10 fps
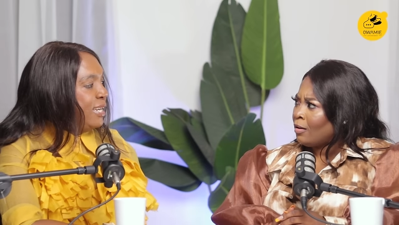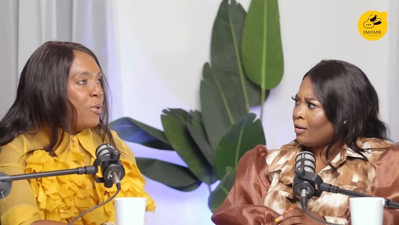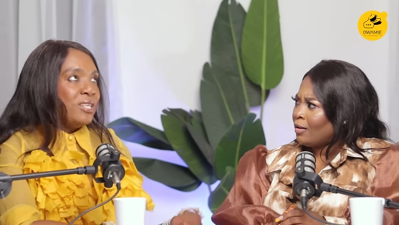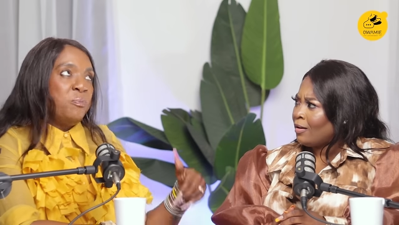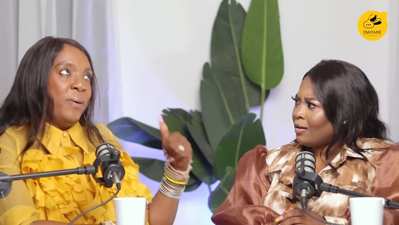
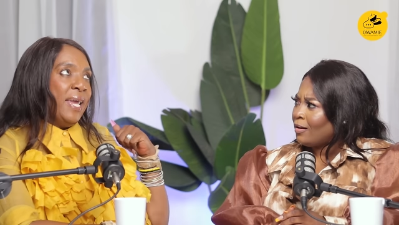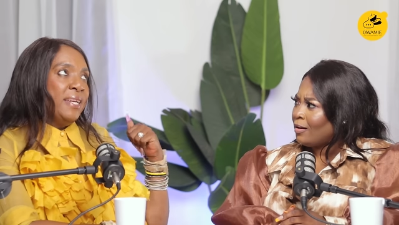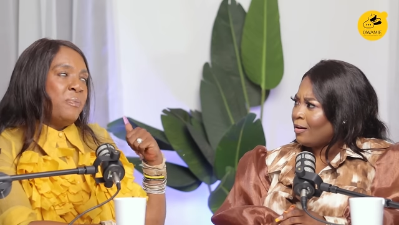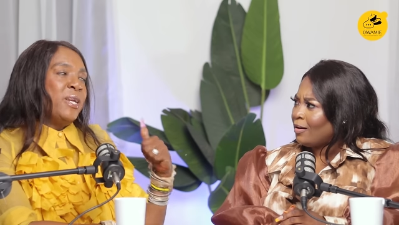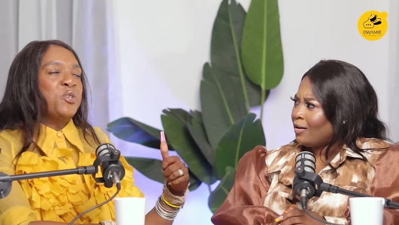Speaker 1: It was
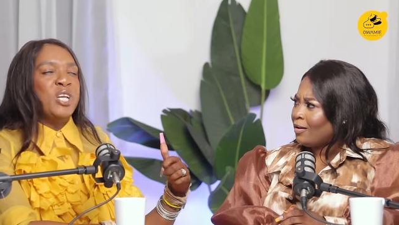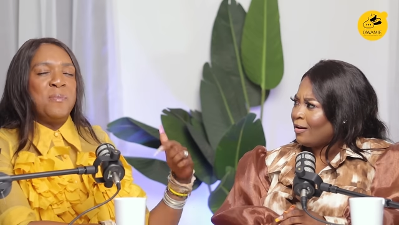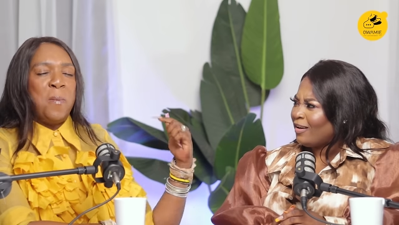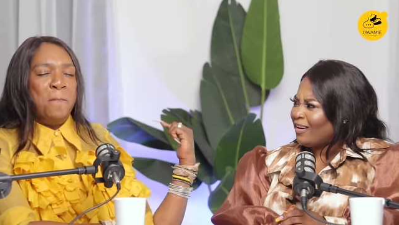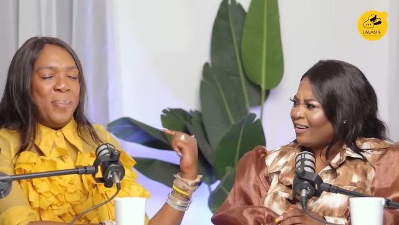bad, but it's going
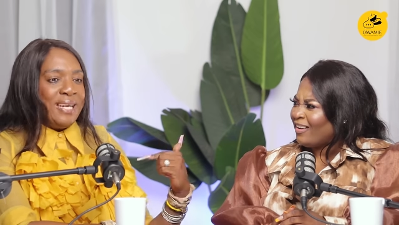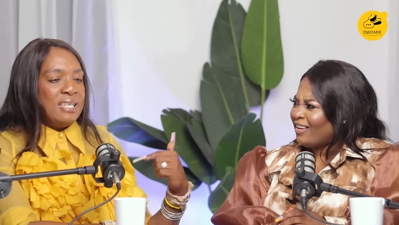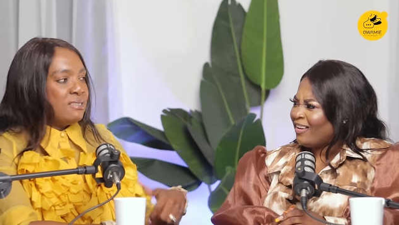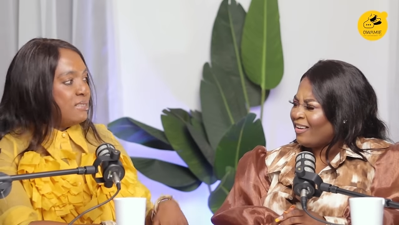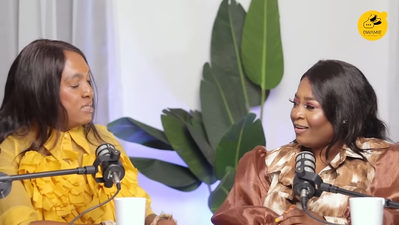to be
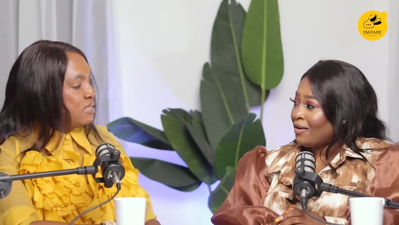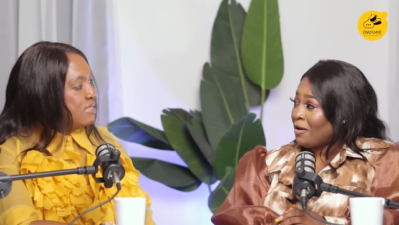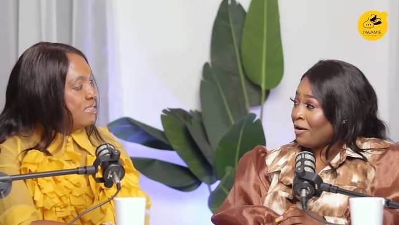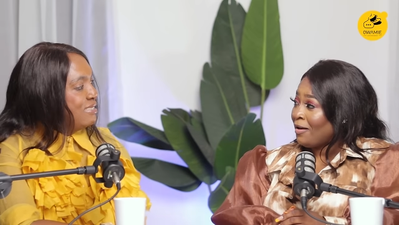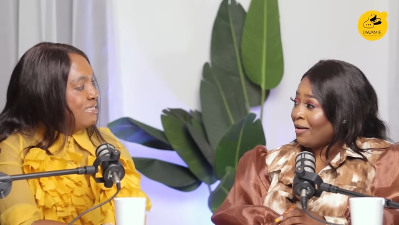baddest
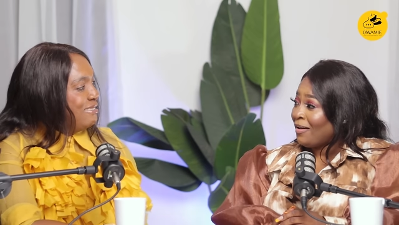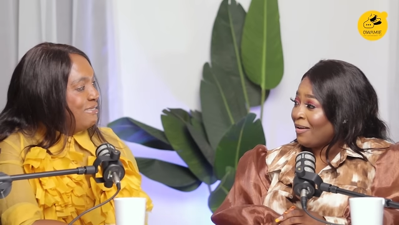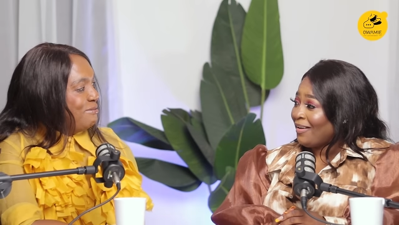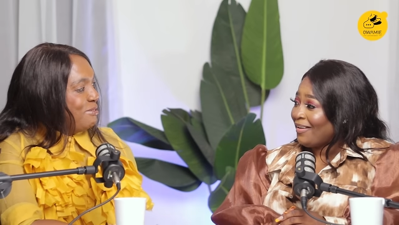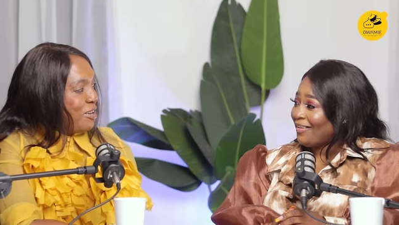
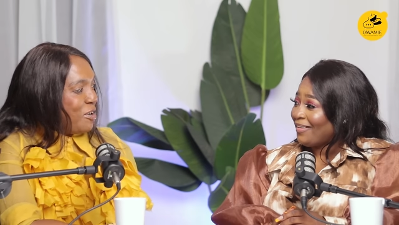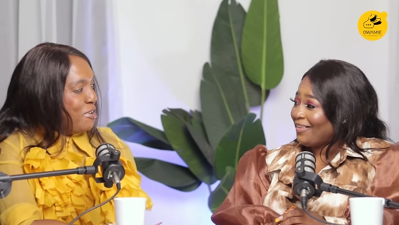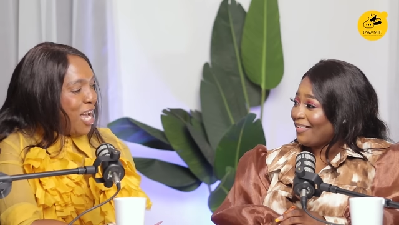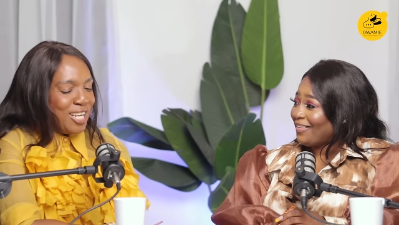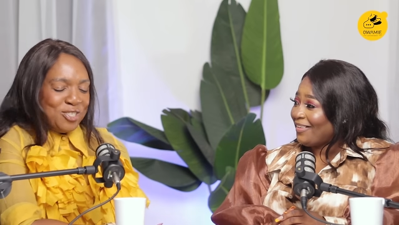when I
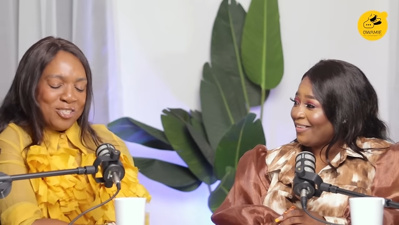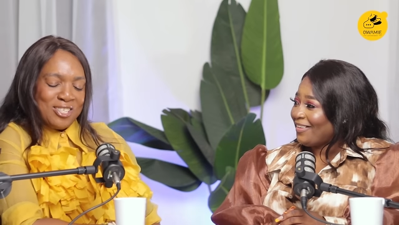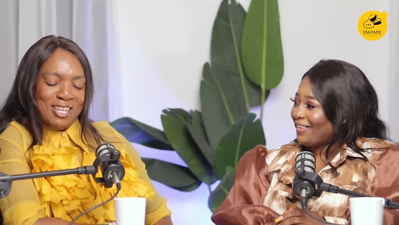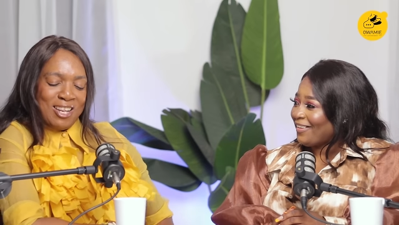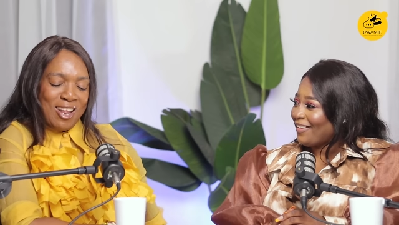come back. I
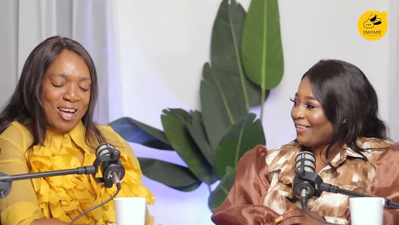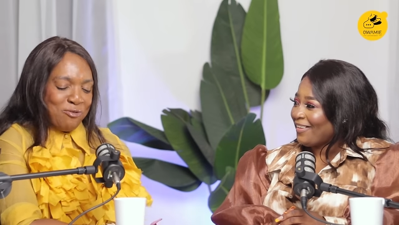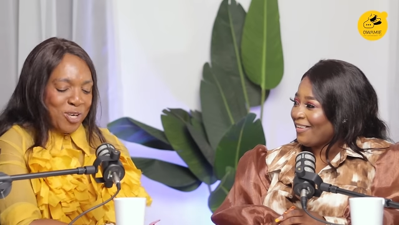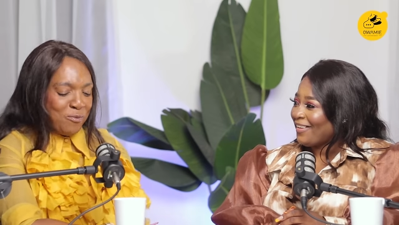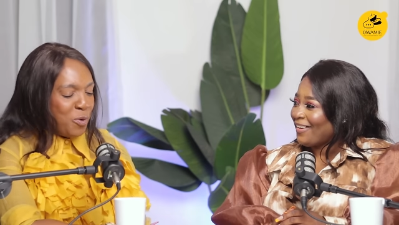just
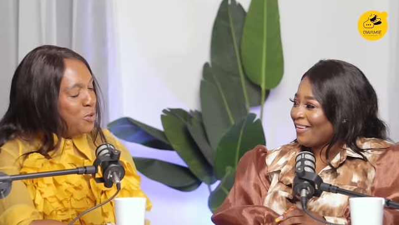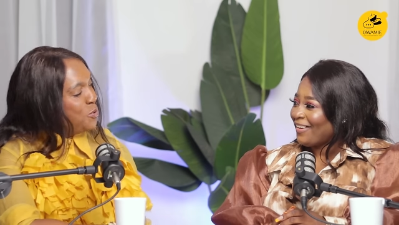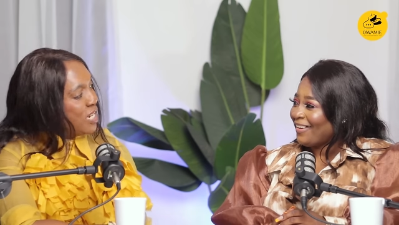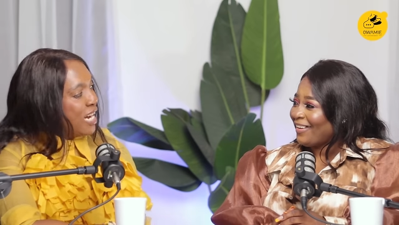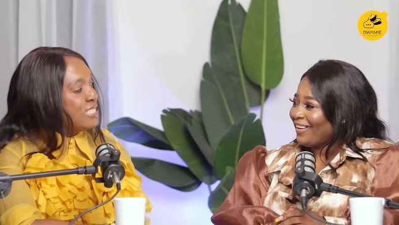love when I'm going
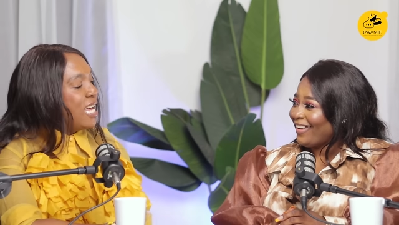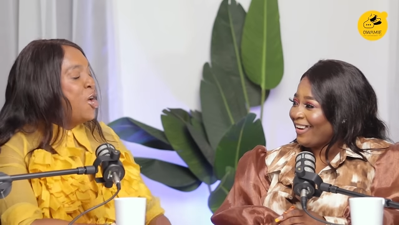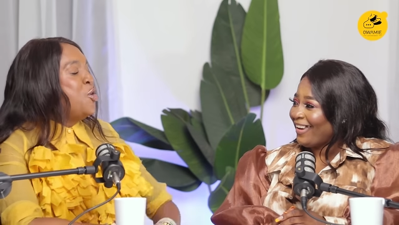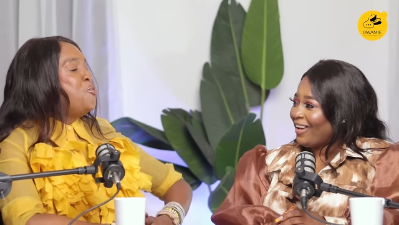to Tagata.